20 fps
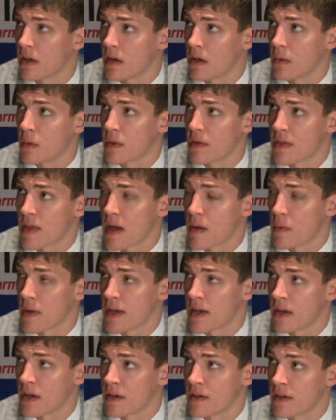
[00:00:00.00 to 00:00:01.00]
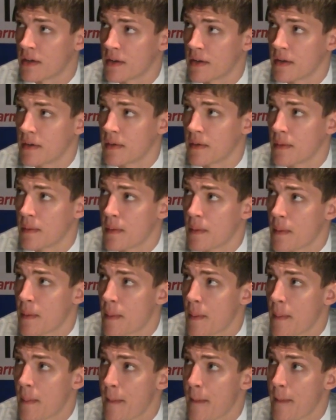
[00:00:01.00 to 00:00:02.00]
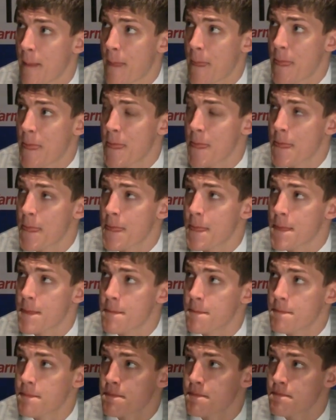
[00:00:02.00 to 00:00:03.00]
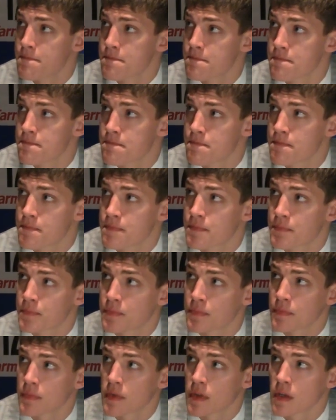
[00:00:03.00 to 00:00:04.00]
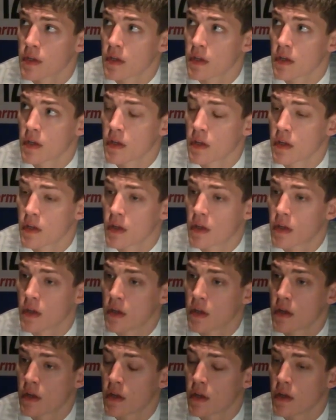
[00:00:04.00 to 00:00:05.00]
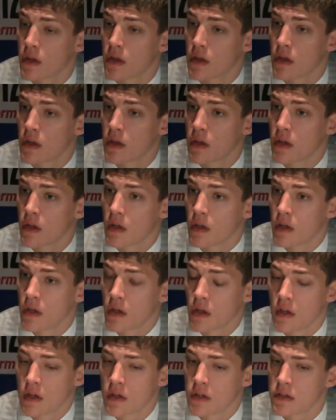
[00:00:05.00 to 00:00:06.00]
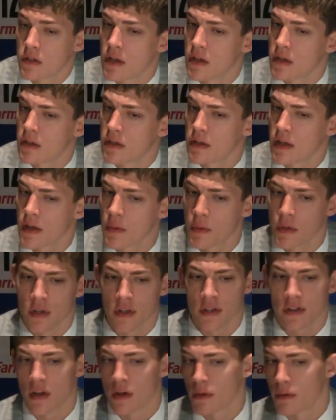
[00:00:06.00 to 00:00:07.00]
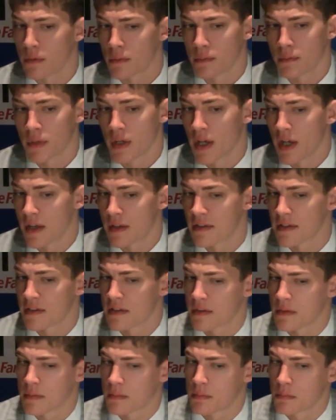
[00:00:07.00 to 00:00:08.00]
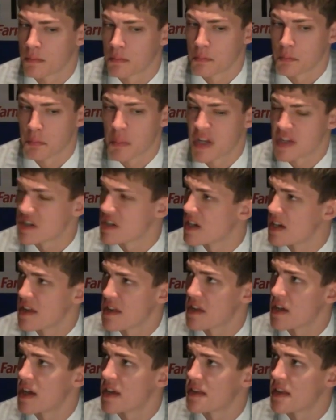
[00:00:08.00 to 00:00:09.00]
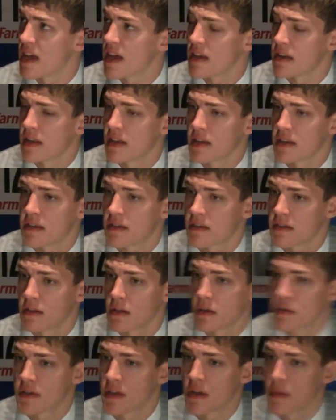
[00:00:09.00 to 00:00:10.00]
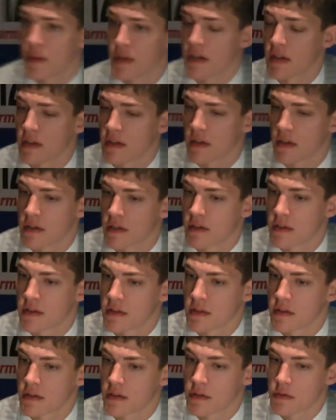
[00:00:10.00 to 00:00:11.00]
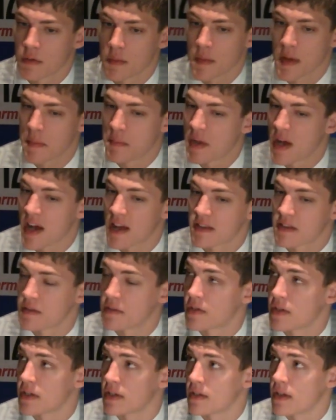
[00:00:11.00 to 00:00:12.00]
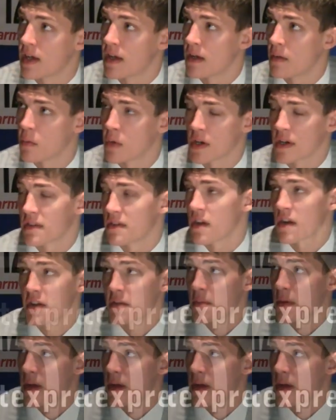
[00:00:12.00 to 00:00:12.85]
uh, with that weight on. Mark told you about you know what they want to see you improve on between now and say October. They they really don't uh, mention anything like that. They just you know tell me to, to remain positive and uh, work as hard as